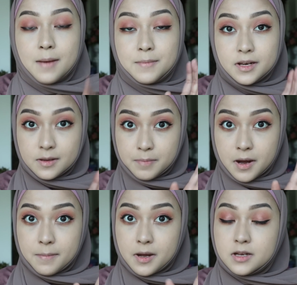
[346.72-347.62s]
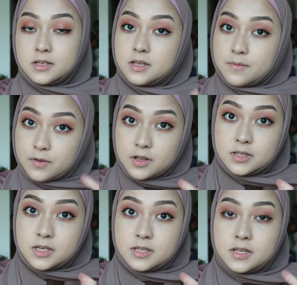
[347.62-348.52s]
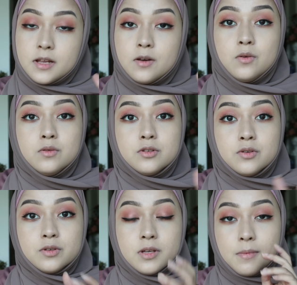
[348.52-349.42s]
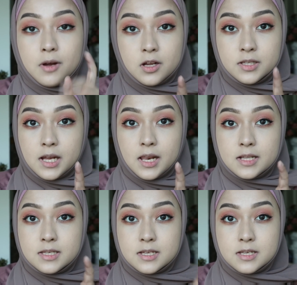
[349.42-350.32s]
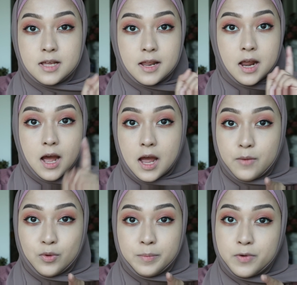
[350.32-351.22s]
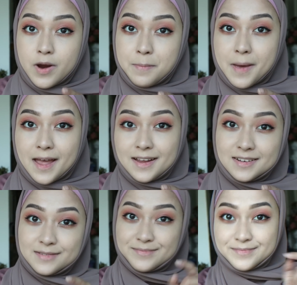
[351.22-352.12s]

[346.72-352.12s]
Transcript: I'm gonna pop on some falsies and also some contact lenses, and I will be right back.